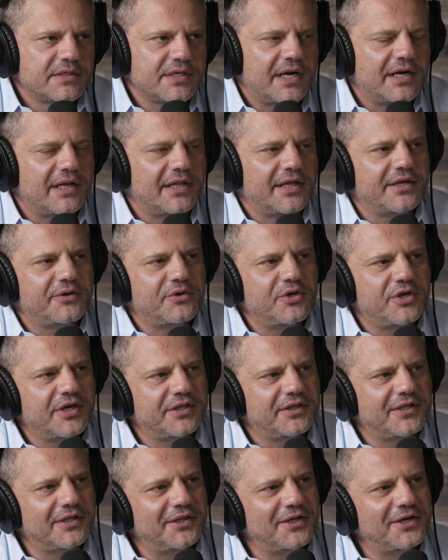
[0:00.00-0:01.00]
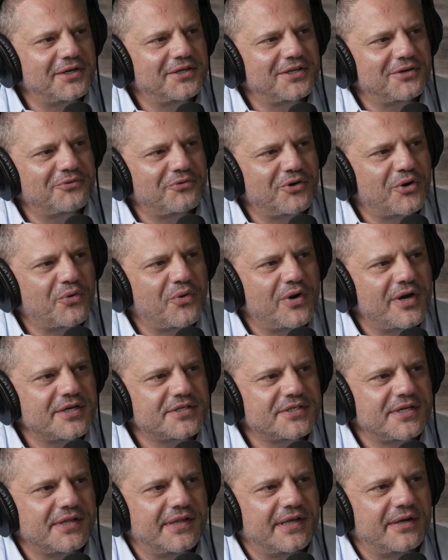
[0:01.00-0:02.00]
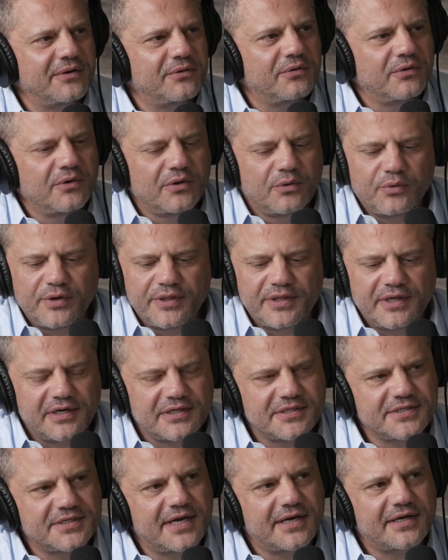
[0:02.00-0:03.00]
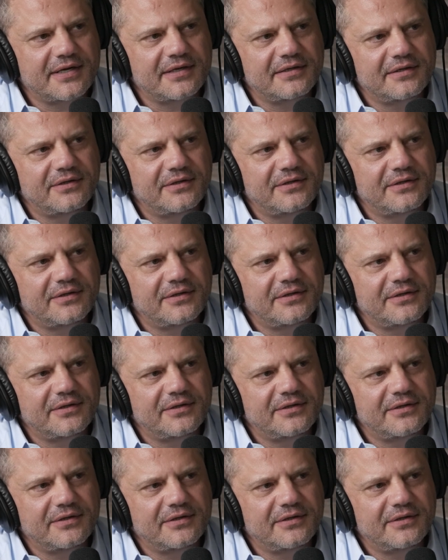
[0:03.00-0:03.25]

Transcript: kind of like you get the LinkedIn request, and then within a second,